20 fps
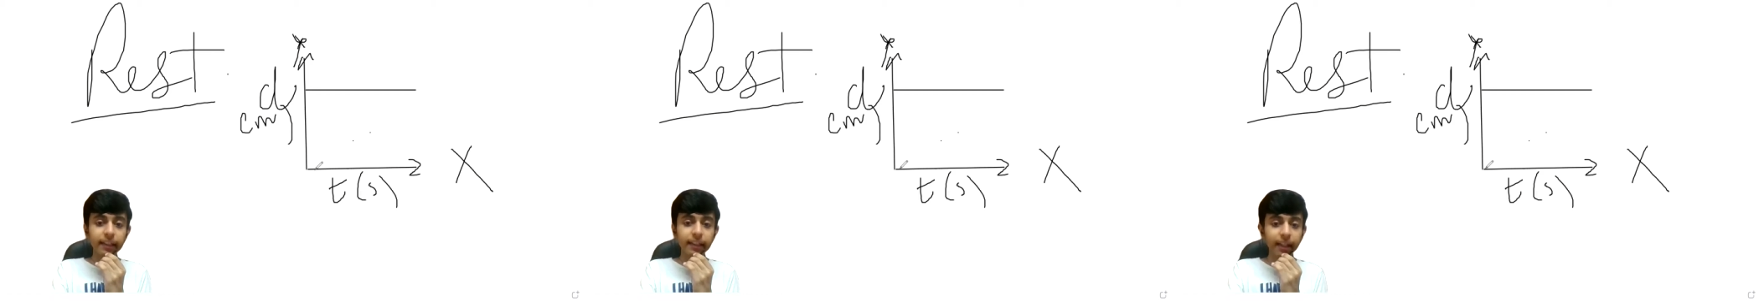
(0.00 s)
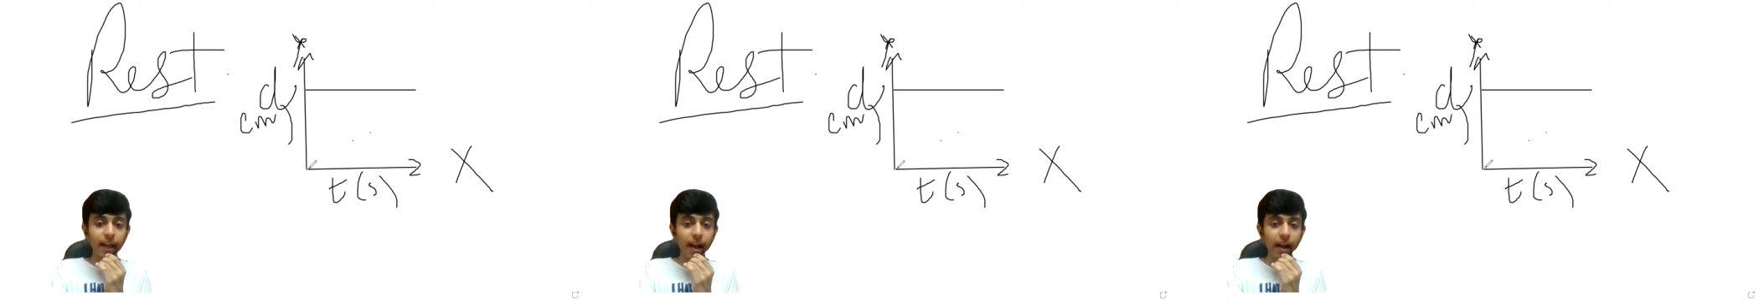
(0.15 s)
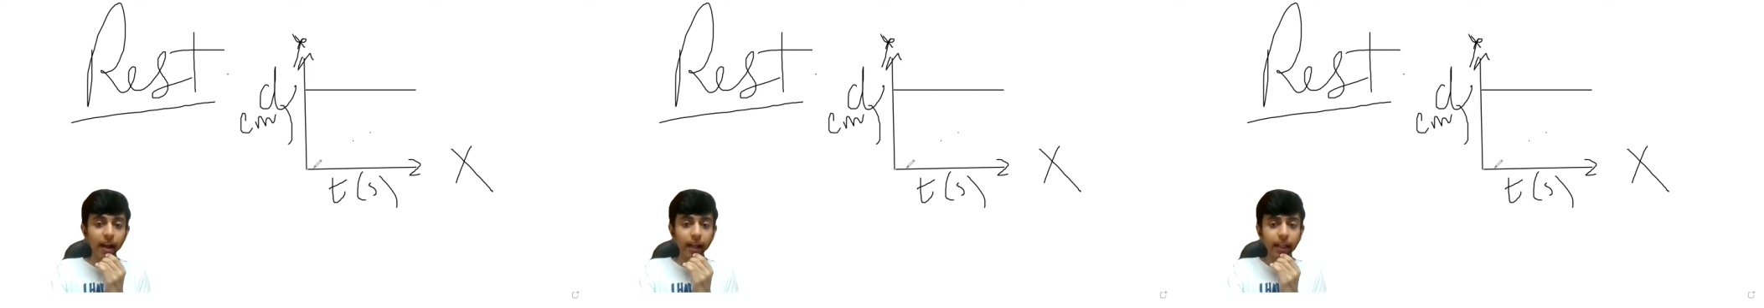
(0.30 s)

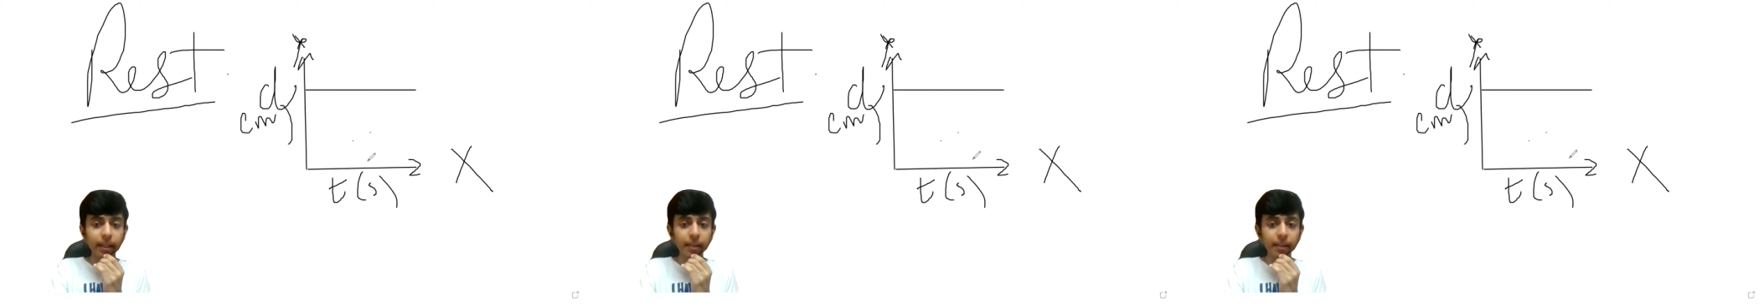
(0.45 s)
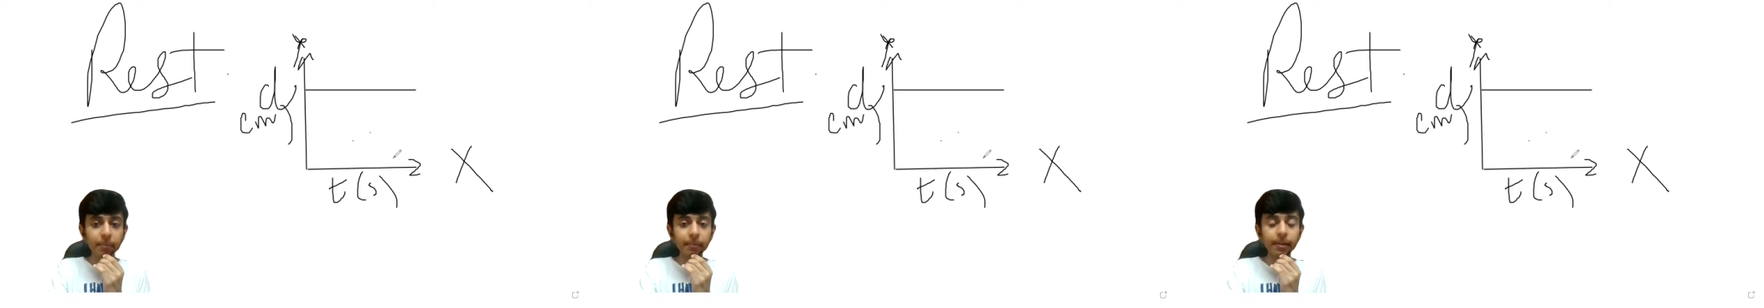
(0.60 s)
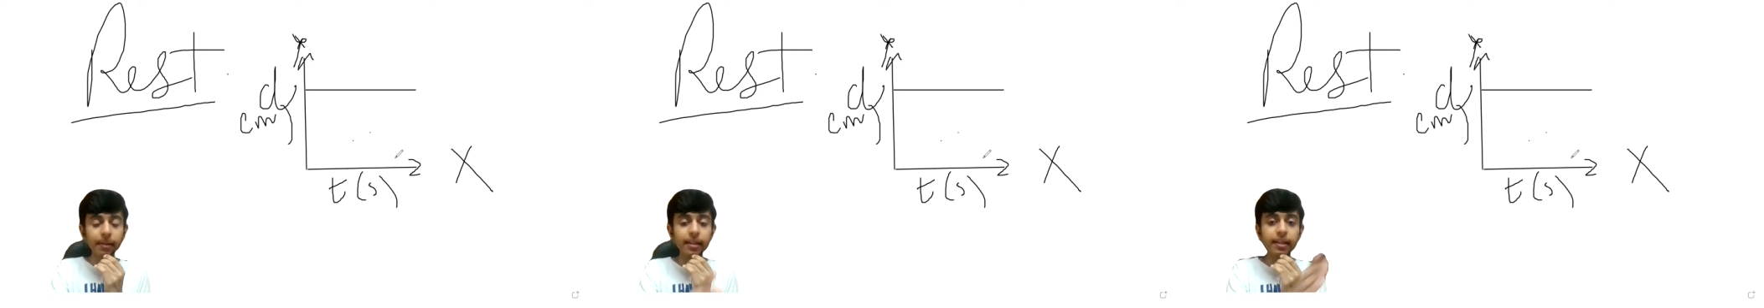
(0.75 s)

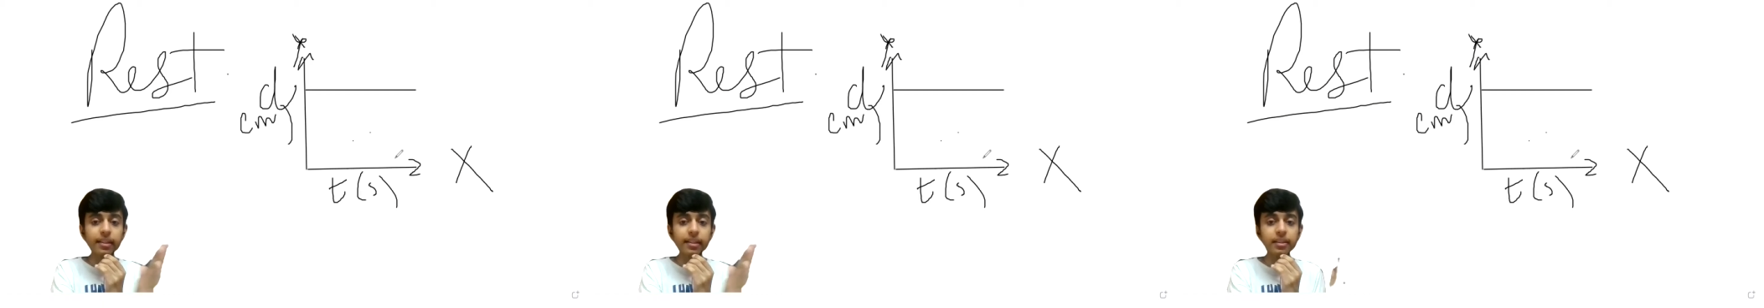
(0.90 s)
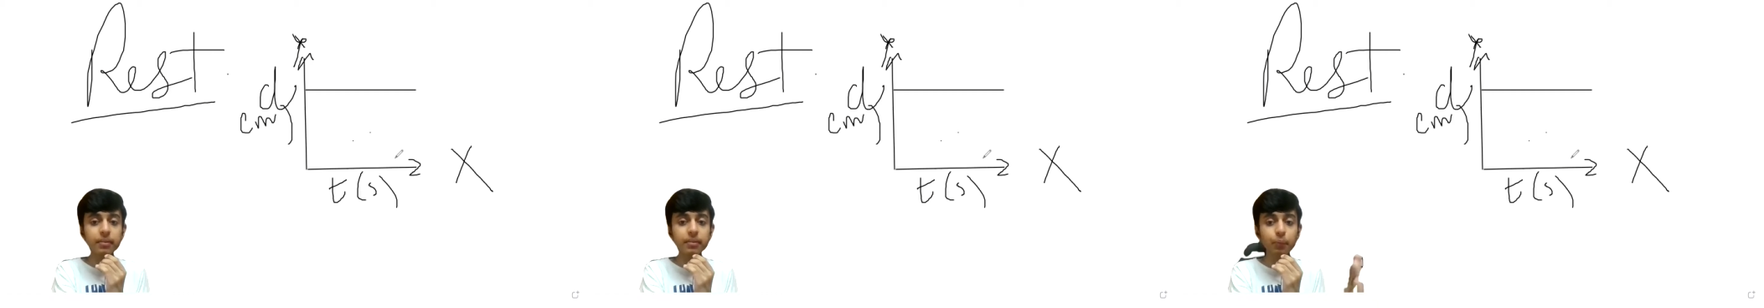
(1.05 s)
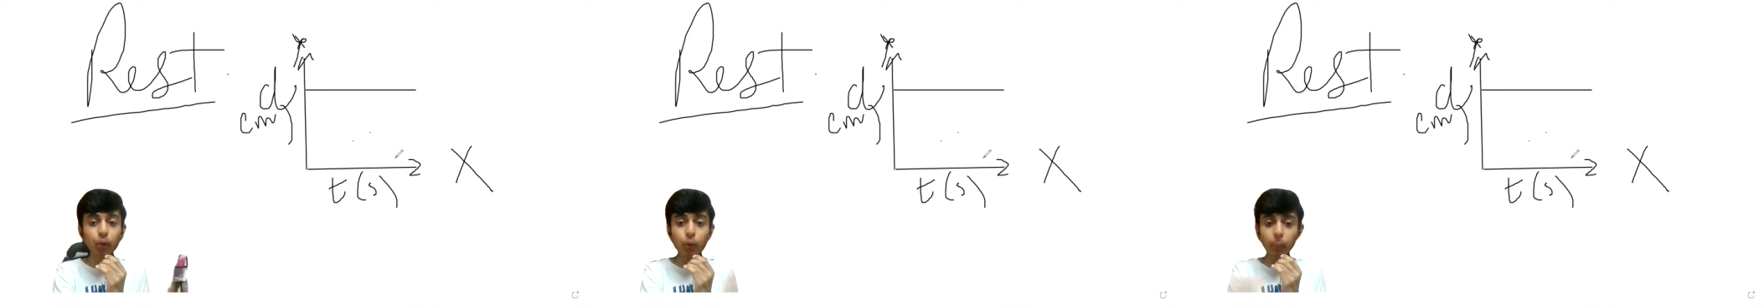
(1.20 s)
time
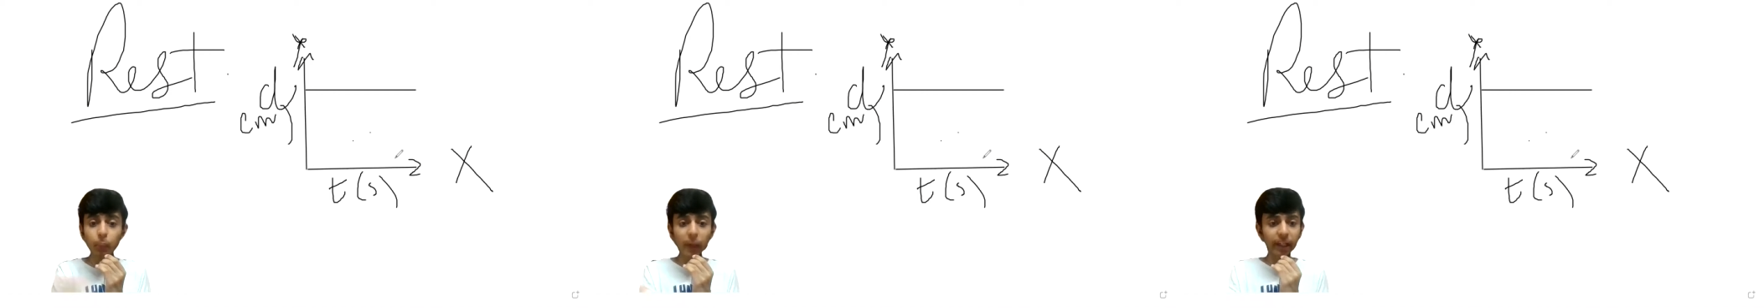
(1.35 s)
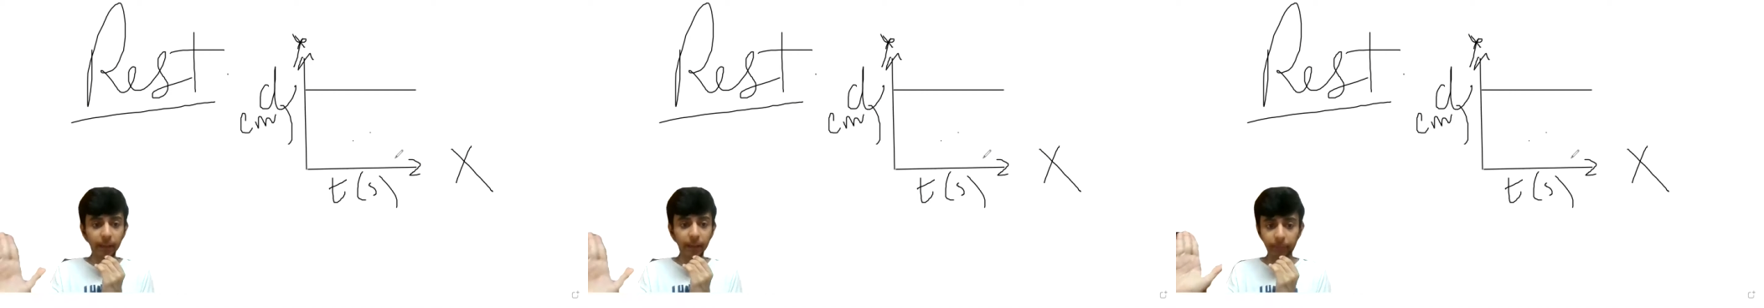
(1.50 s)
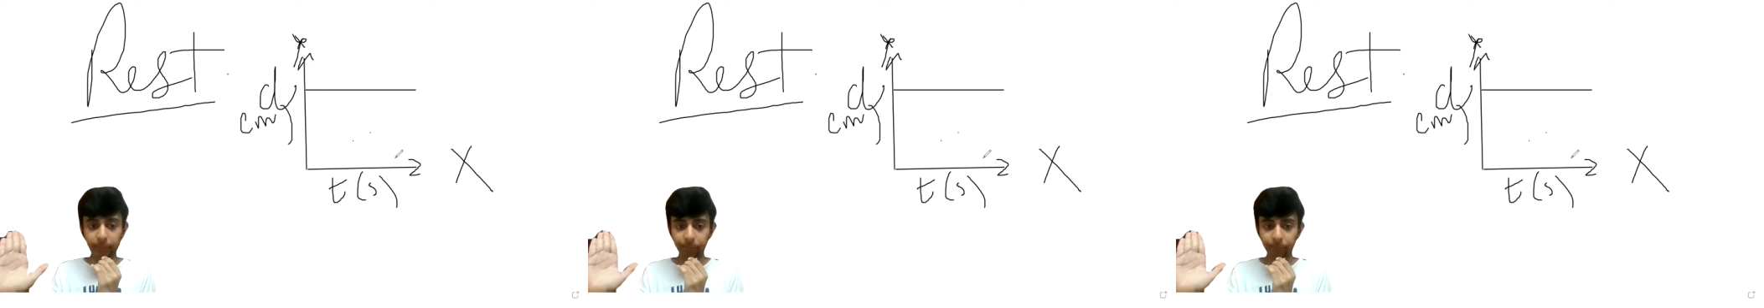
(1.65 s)
is
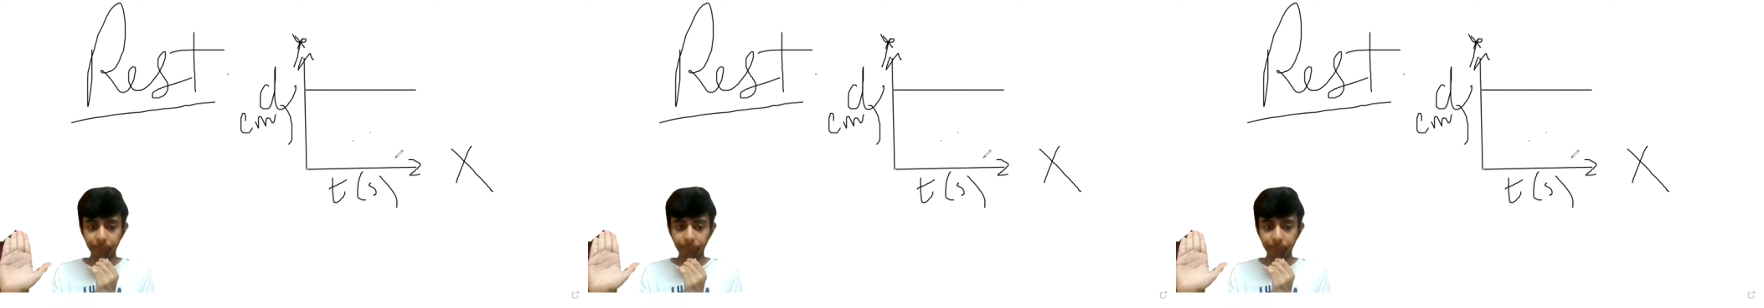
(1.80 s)
moving,